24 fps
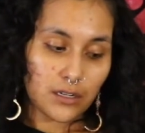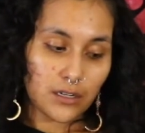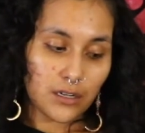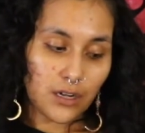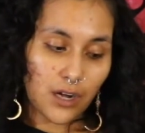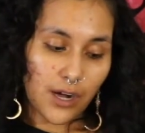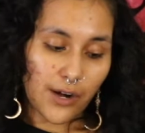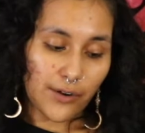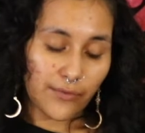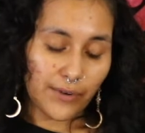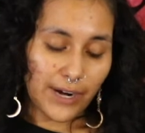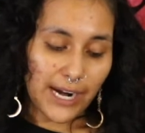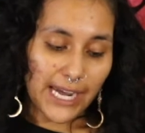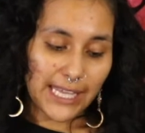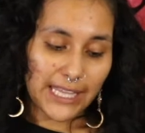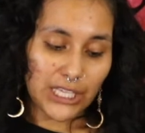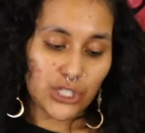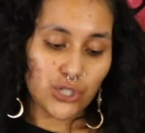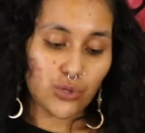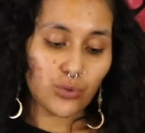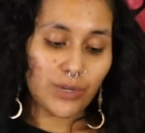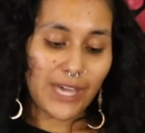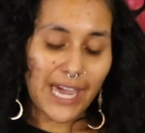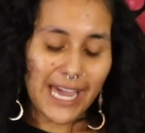All right,
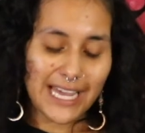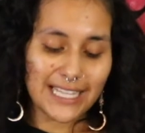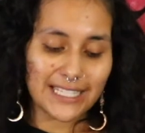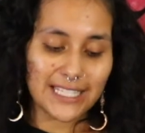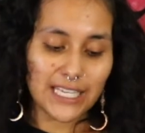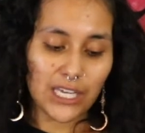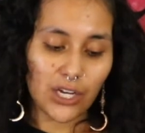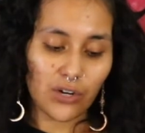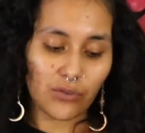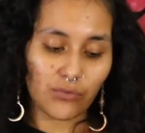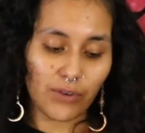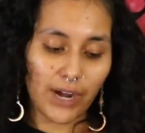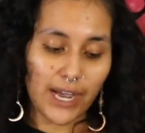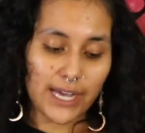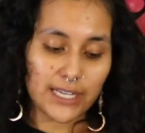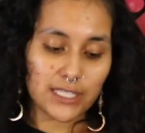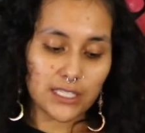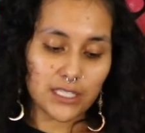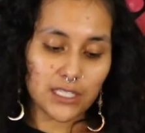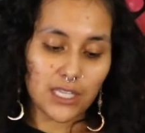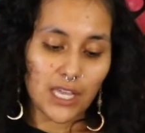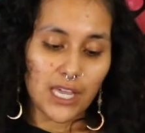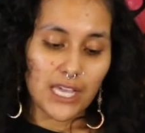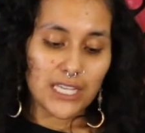that you can take a
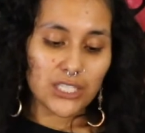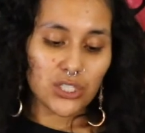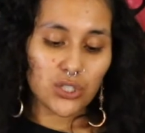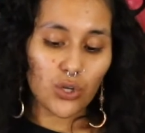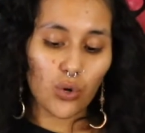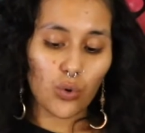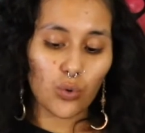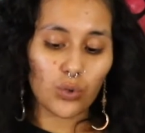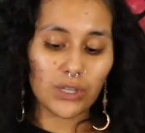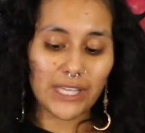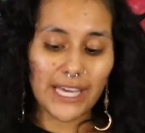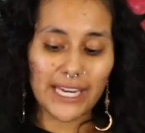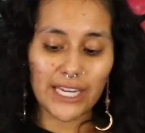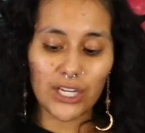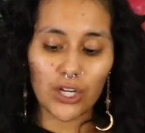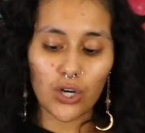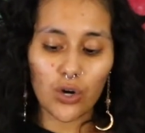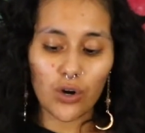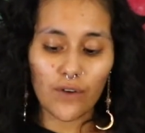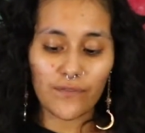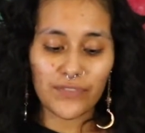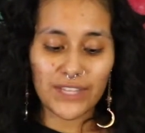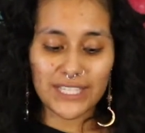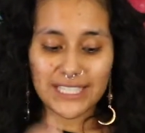rest. So letting
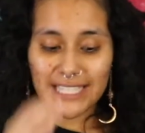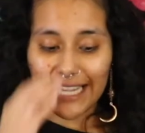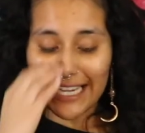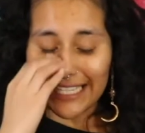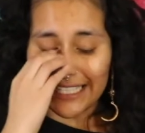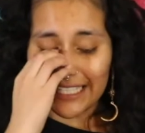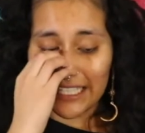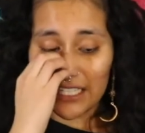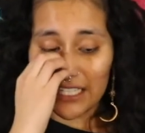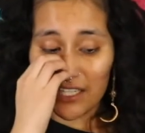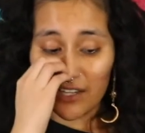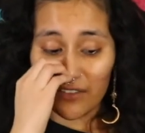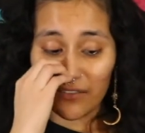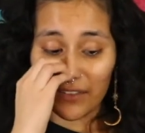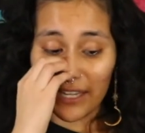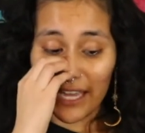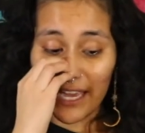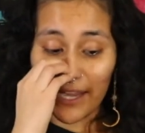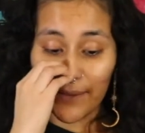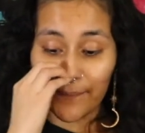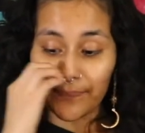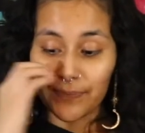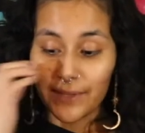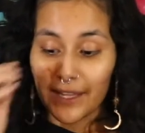go of this idea of
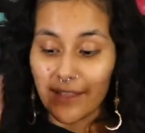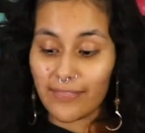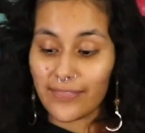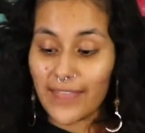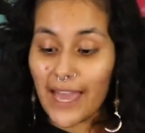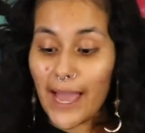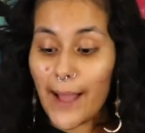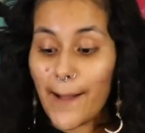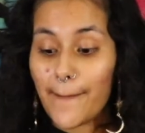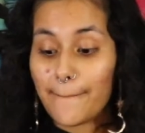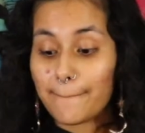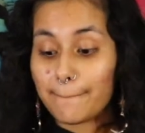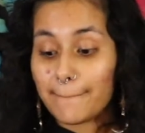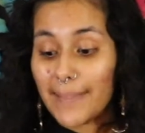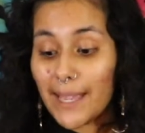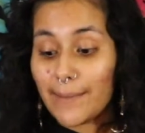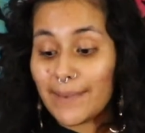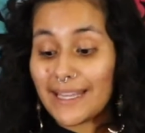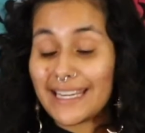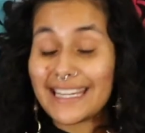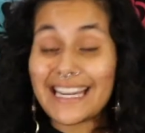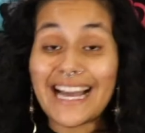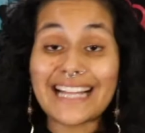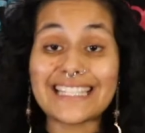like that
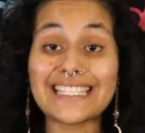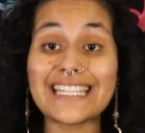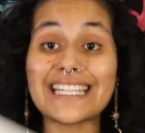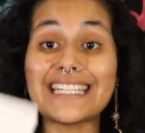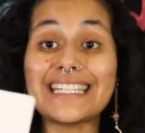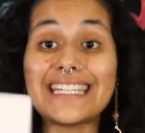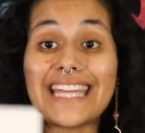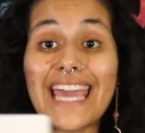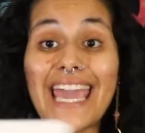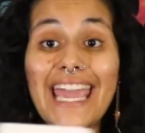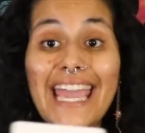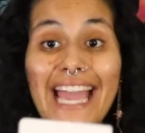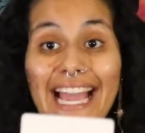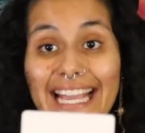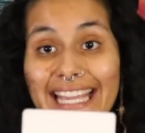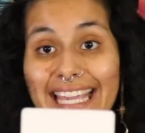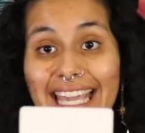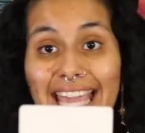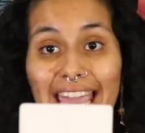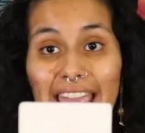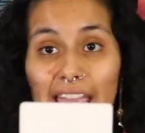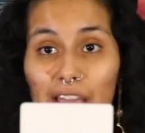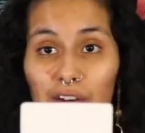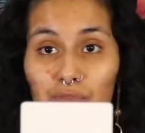maybe not today I
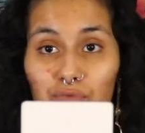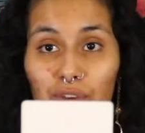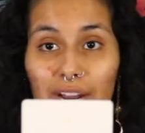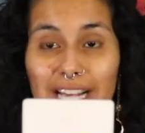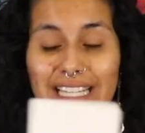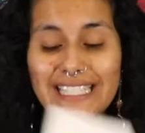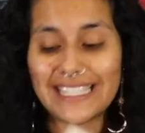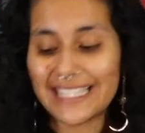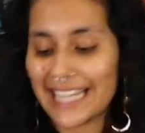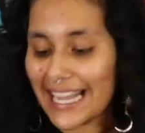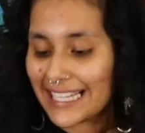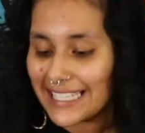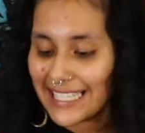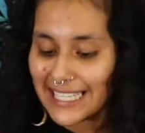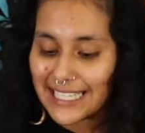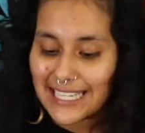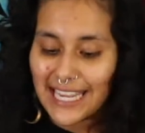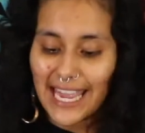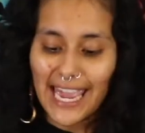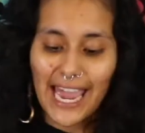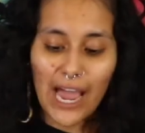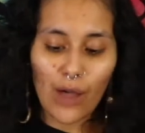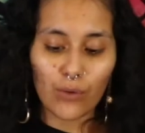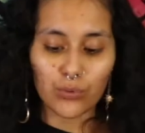can't rest. Not
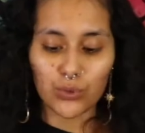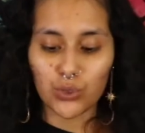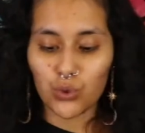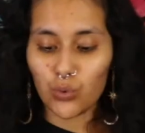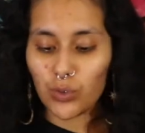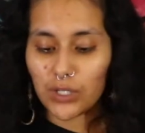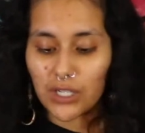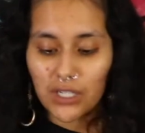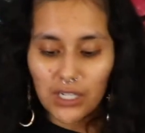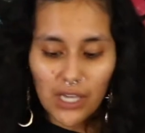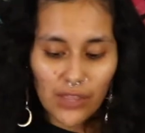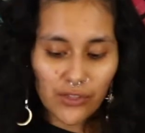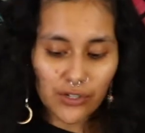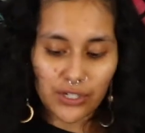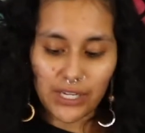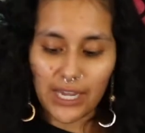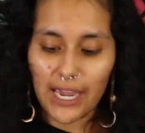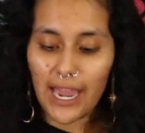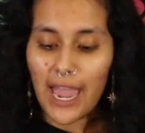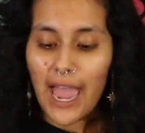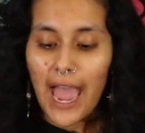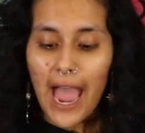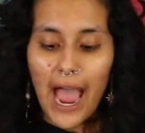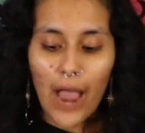today, I'll do it another
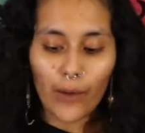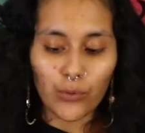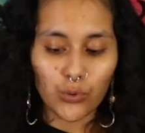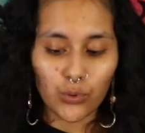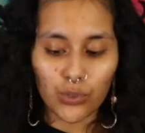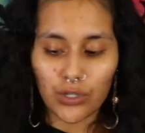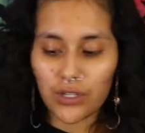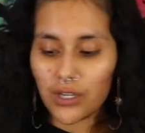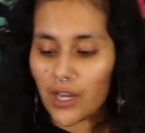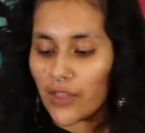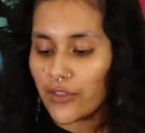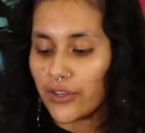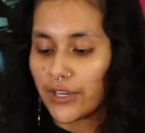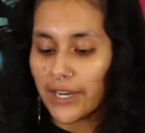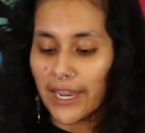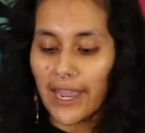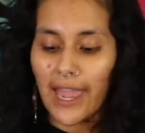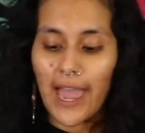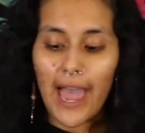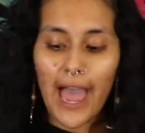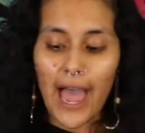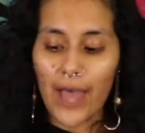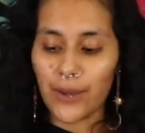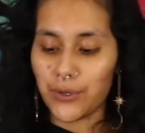day. I'll do it another day.
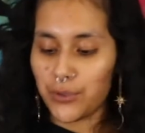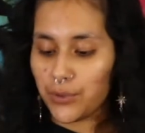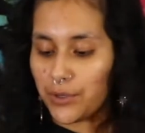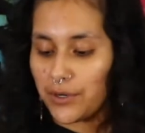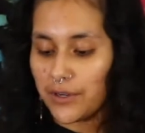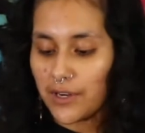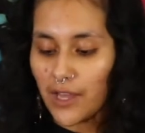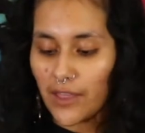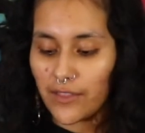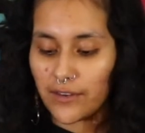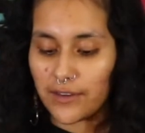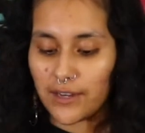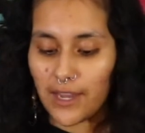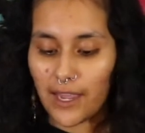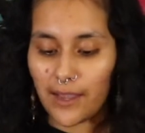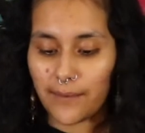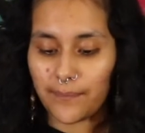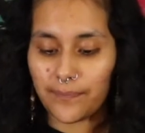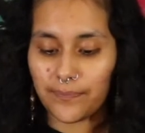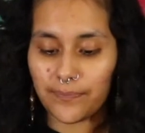I'll do it another day.